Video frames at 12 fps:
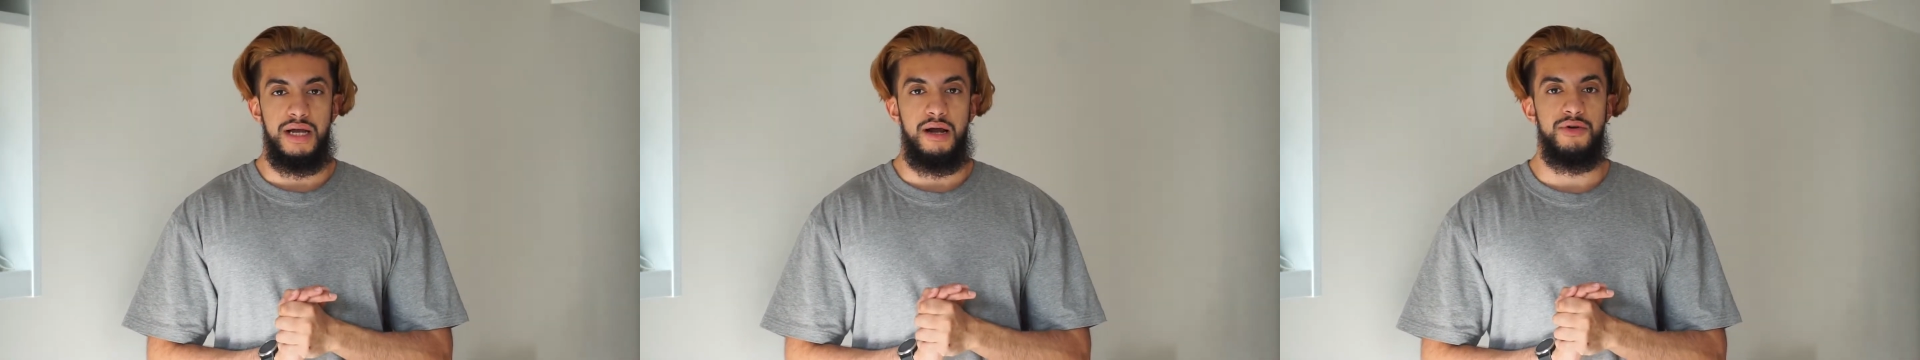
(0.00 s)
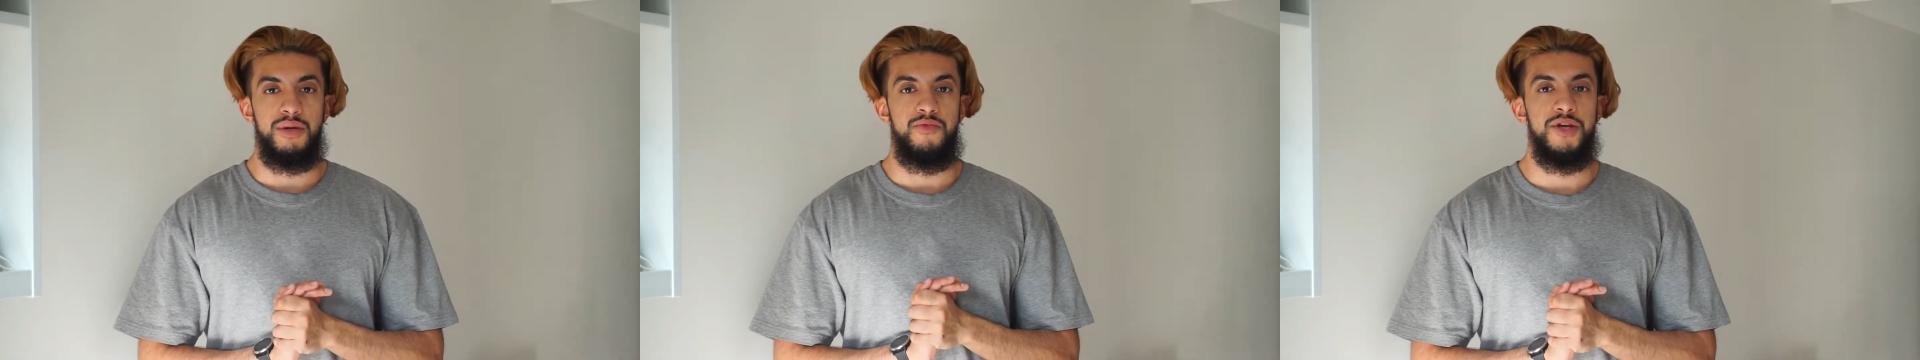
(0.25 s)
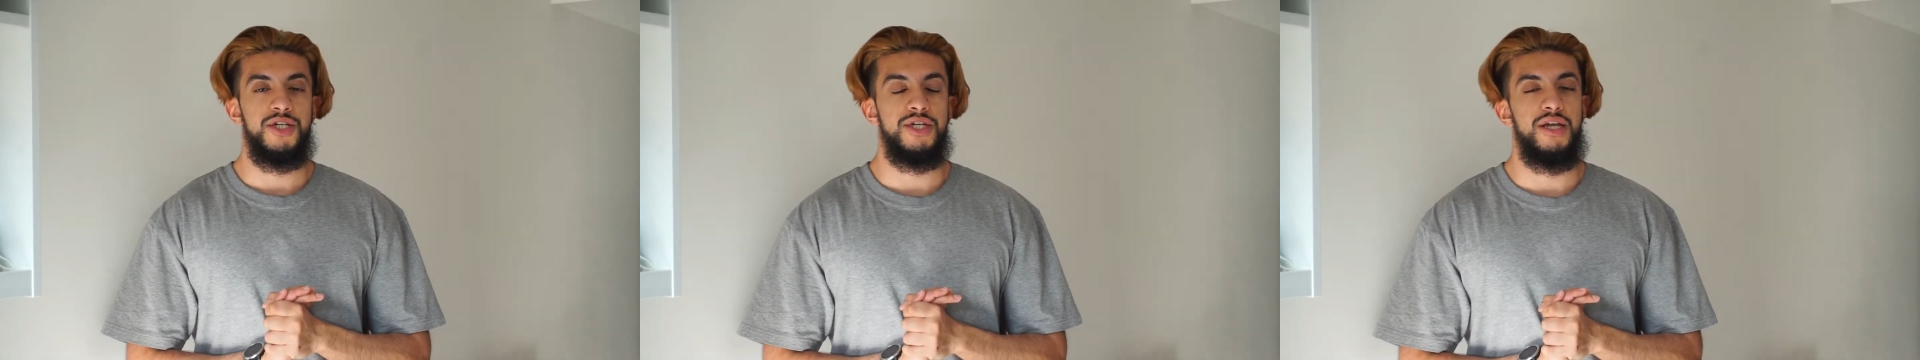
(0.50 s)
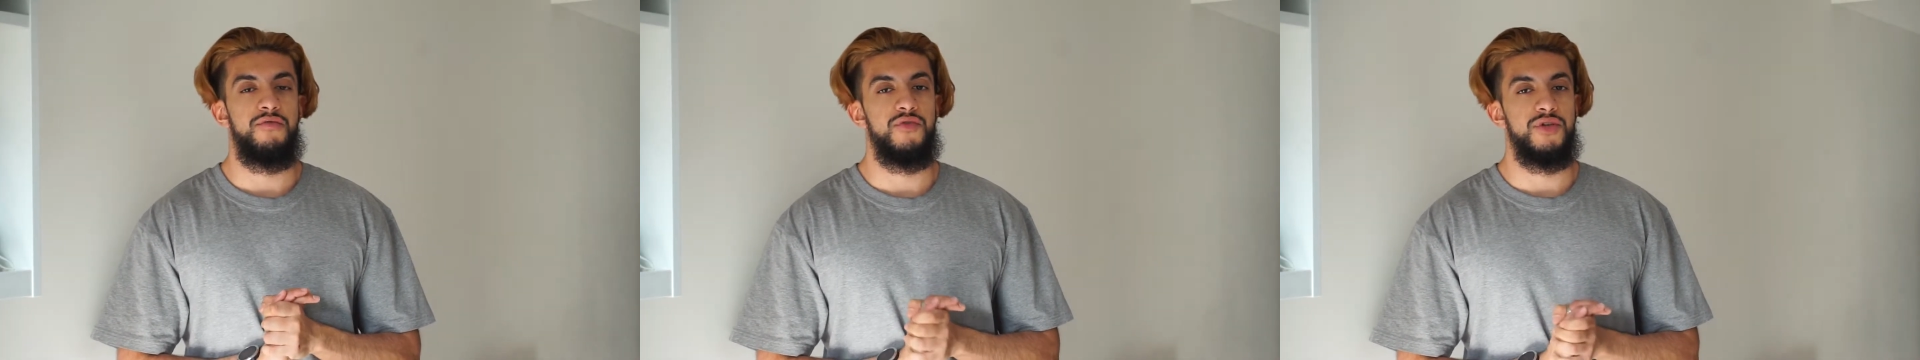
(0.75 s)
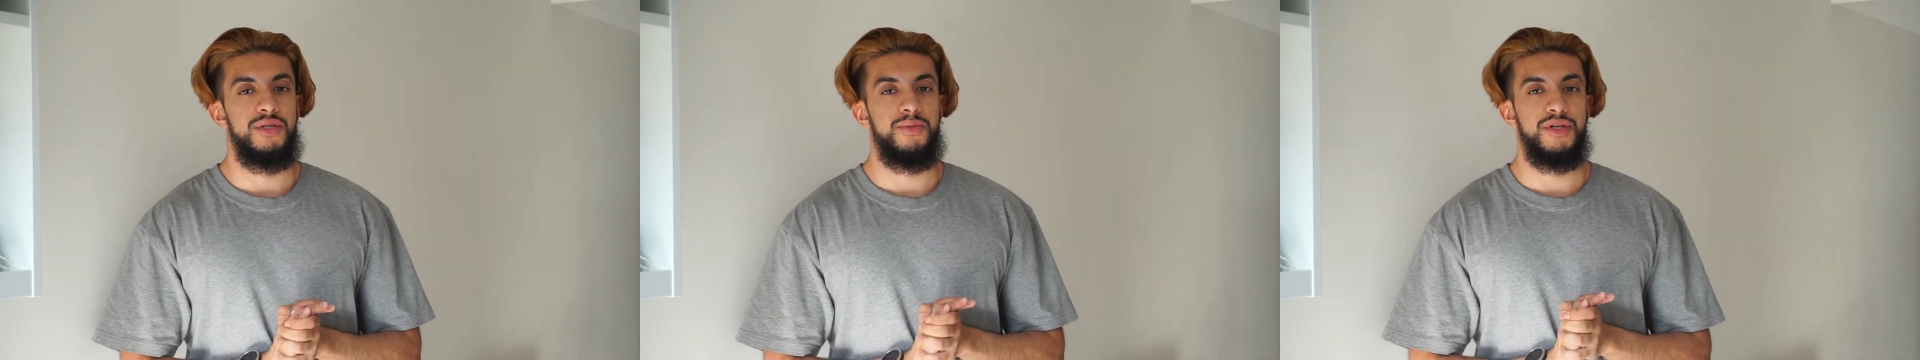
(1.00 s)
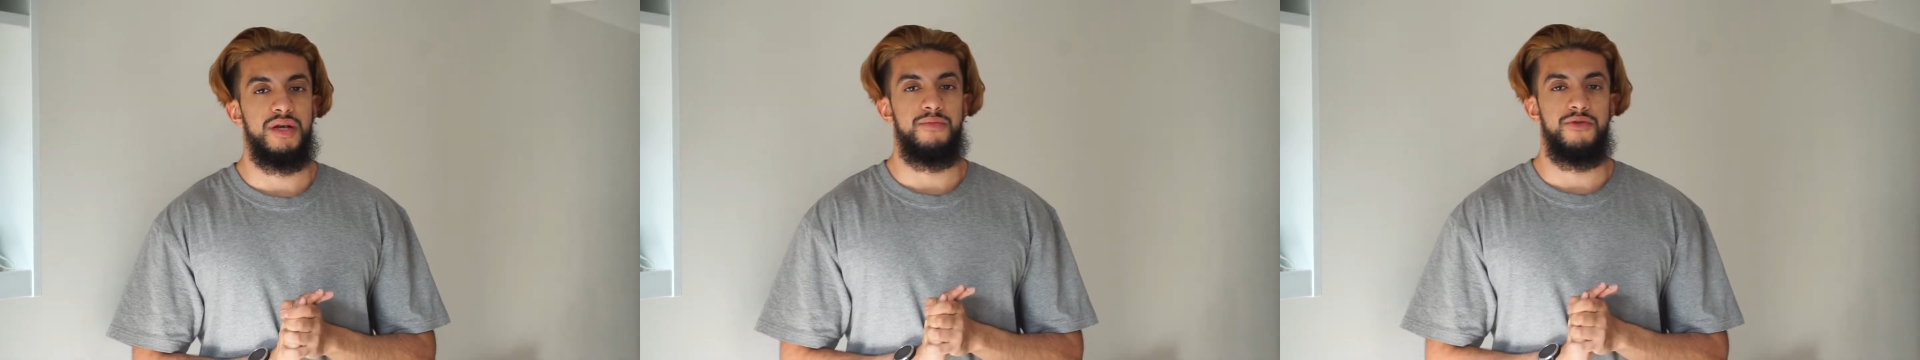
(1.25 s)
I would appreciate if you
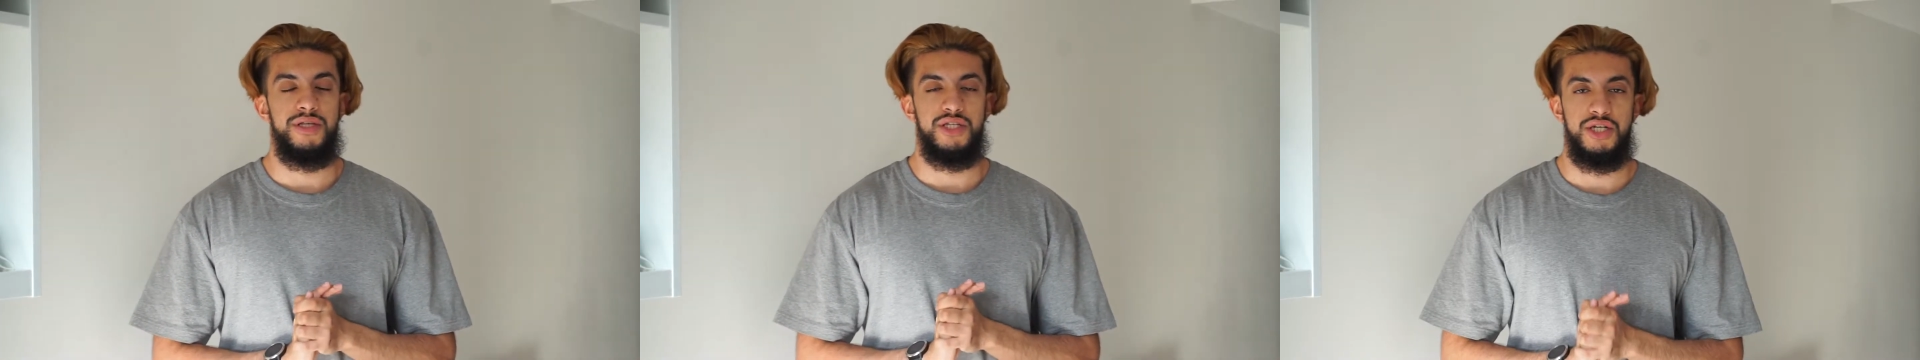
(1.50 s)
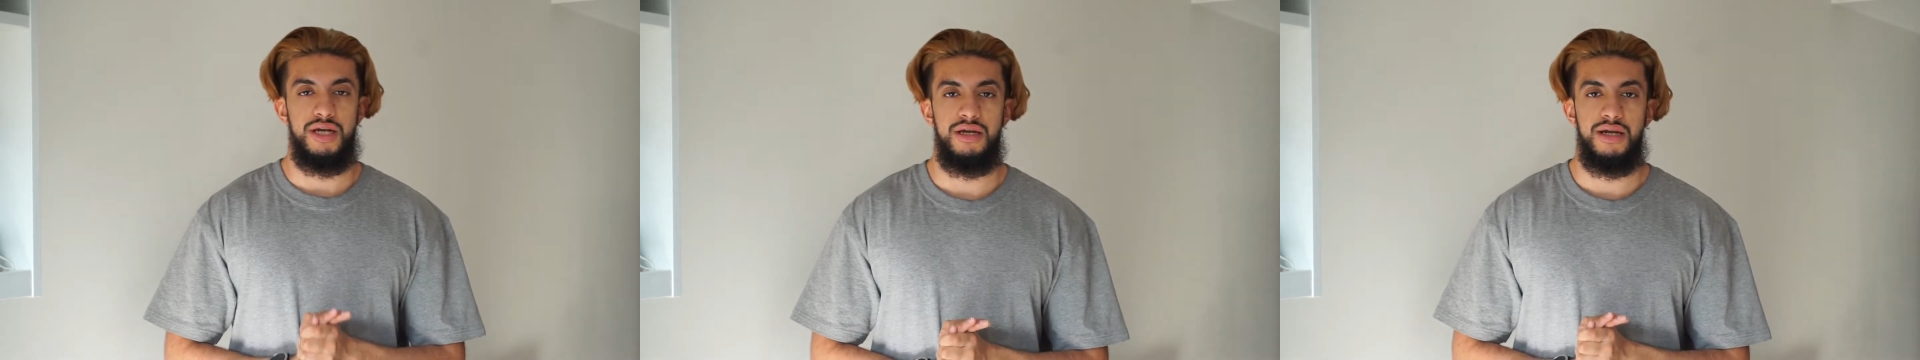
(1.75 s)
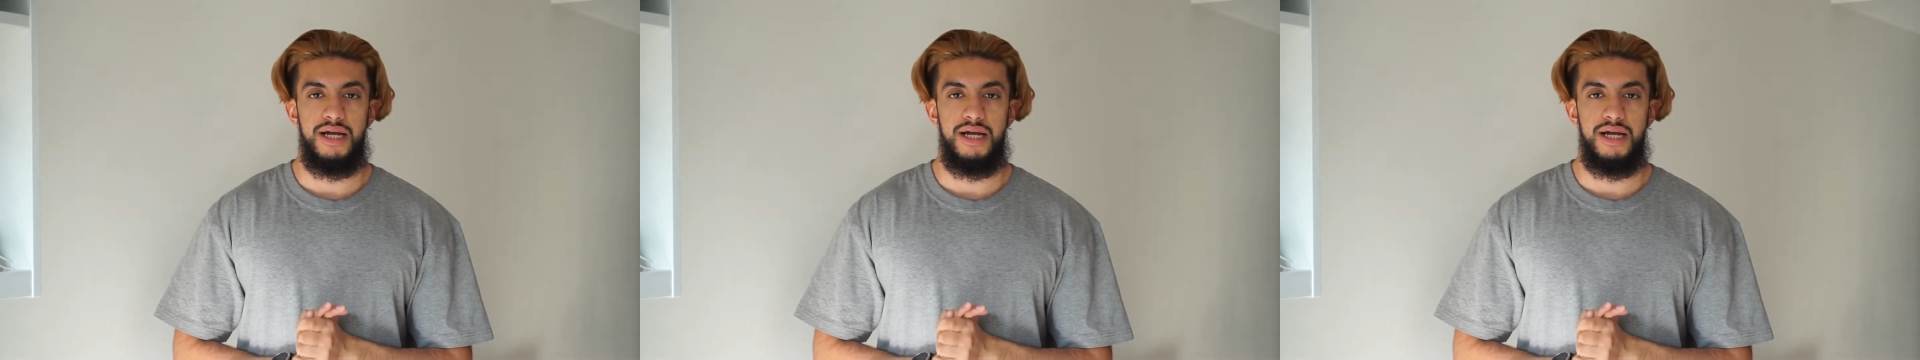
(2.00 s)
subscribe to this channel